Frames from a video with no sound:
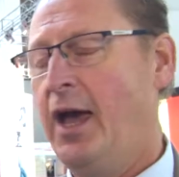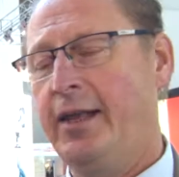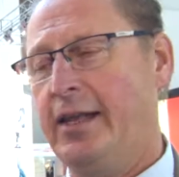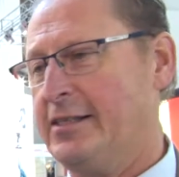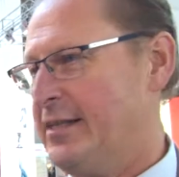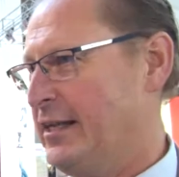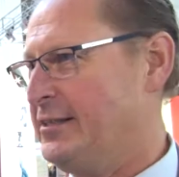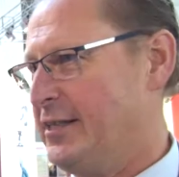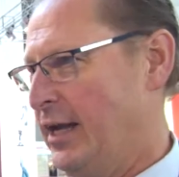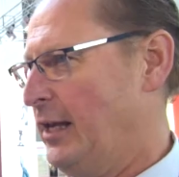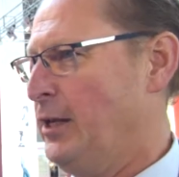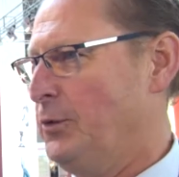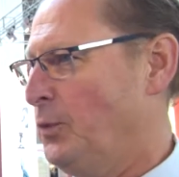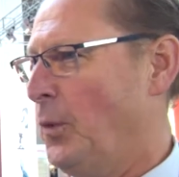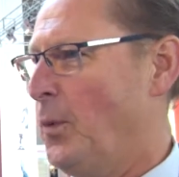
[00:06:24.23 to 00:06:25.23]
That's
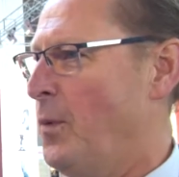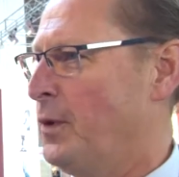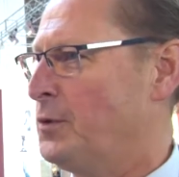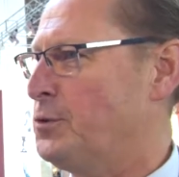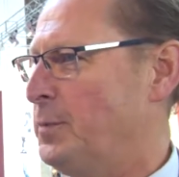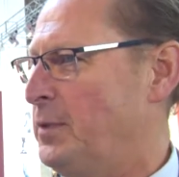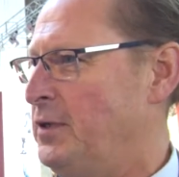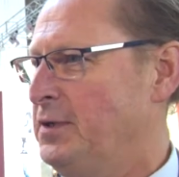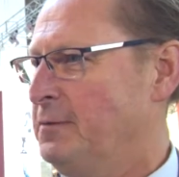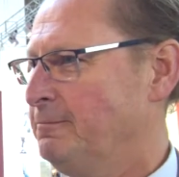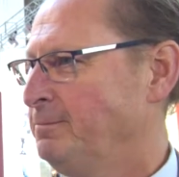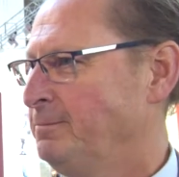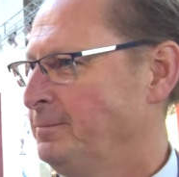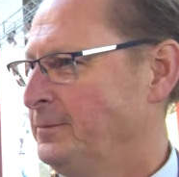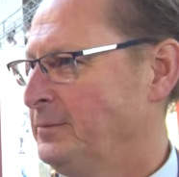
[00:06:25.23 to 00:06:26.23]
exactly what we want to be
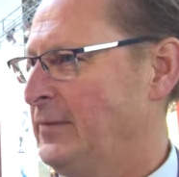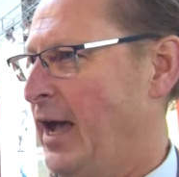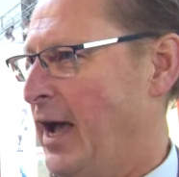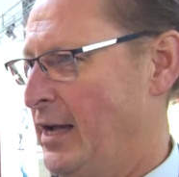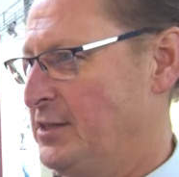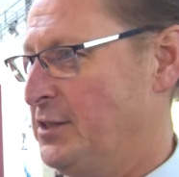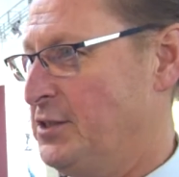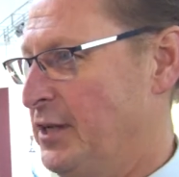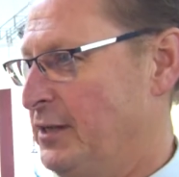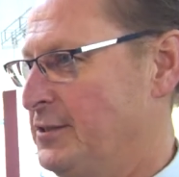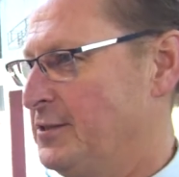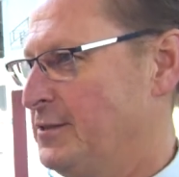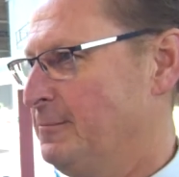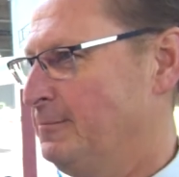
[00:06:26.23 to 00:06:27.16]
as Azelis.